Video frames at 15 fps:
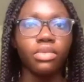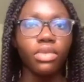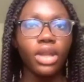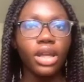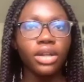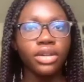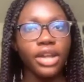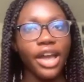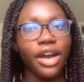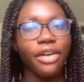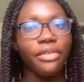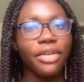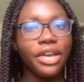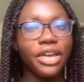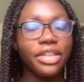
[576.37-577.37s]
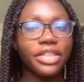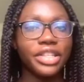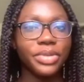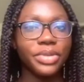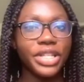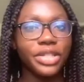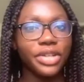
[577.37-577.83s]
Now, this
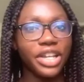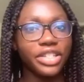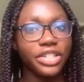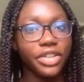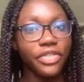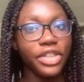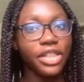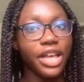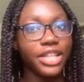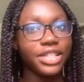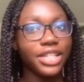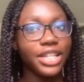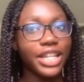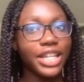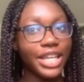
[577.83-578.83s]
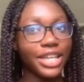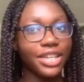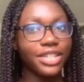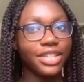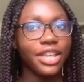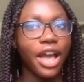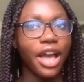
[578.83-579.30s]
week's question of the lesson
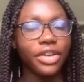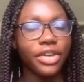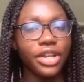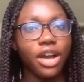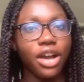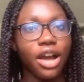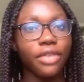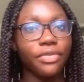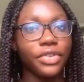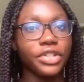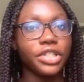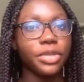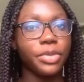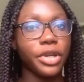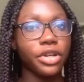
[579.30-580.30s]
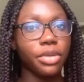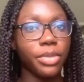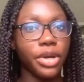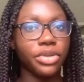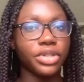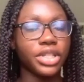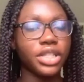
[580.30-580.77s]
is How did God first appear to
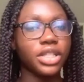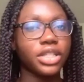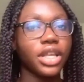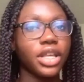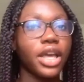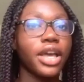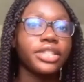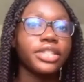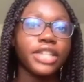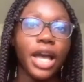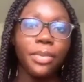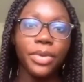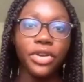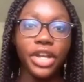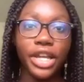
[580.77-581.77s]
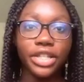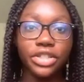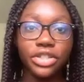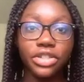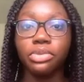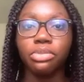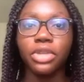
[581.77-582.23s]
Moses? Type your
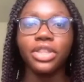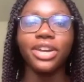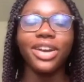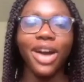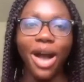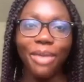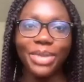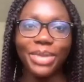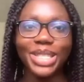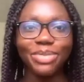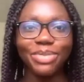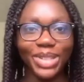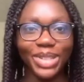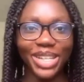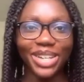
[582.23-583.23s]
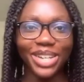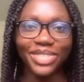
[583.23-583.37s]
answers in the comments below.